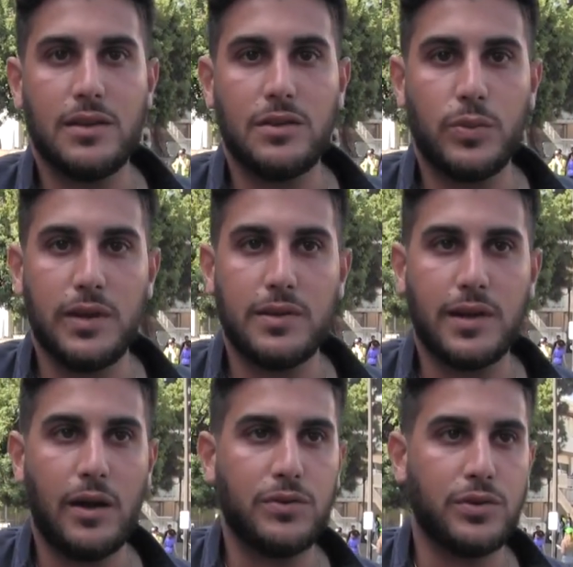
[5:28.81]
that we need to
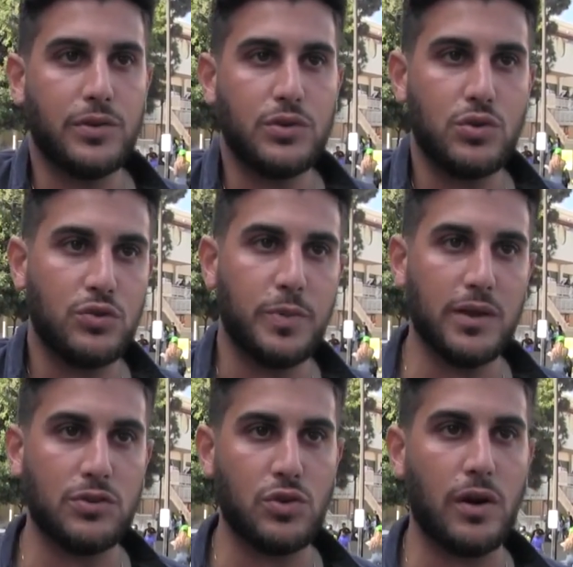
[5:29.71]
counter the Jews
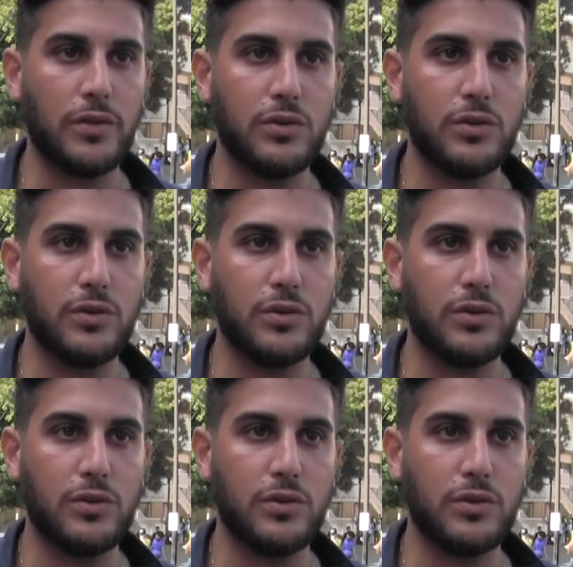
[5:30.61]
being strong,